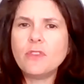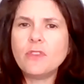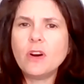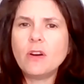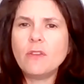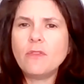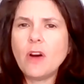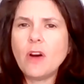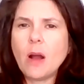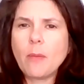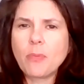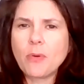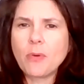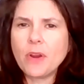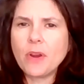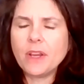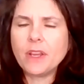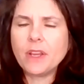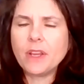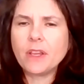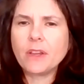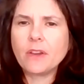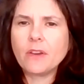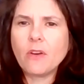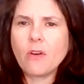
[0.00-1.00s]
of
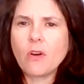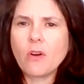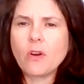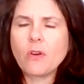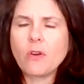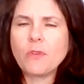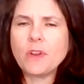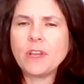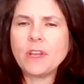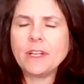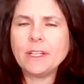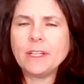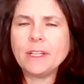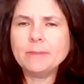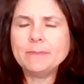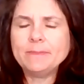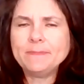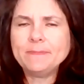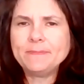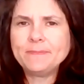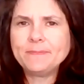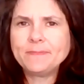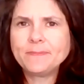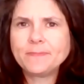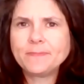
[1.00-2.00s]
operating our arena.